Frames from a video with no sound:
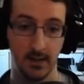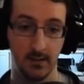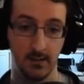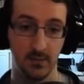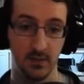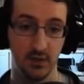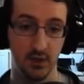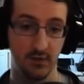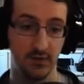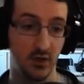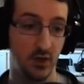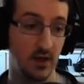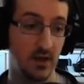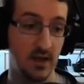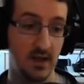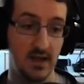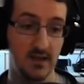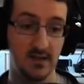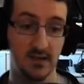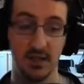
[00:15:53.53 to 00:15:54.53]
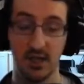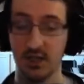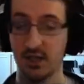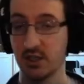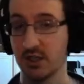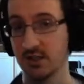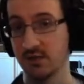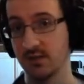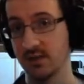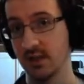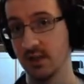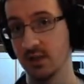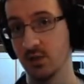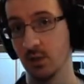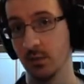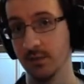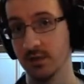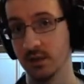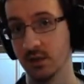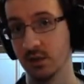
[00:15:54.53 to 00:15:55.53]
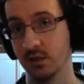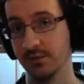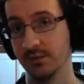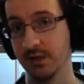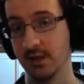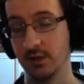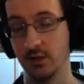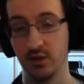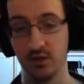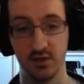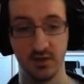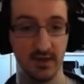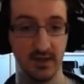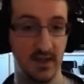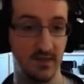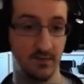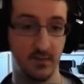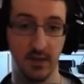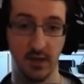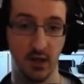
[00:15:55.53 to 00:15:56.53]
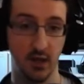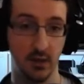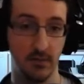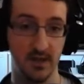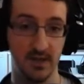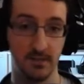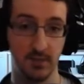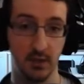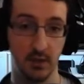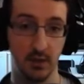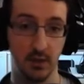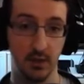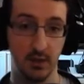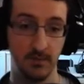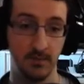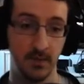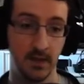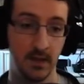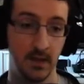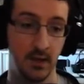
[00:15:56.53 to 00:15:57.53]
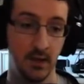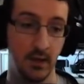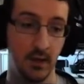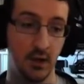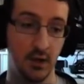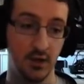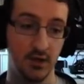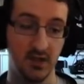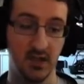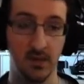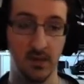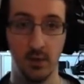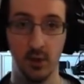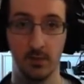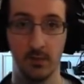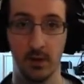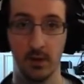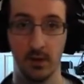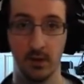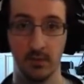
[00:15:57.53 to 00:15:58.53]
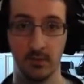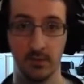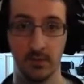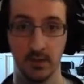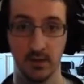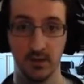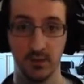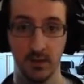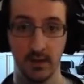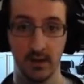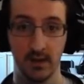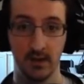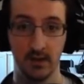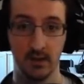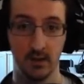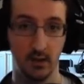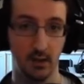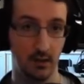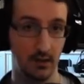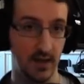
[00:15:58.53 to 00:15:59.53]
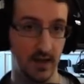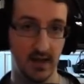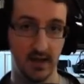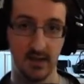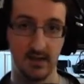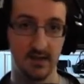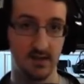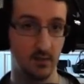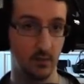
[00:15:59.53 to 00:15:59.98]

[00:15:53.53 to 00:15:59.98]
So if you've got any suggestions for things you want me to cover, just leave them in the comments below. You can also hit me up on Twitter or X,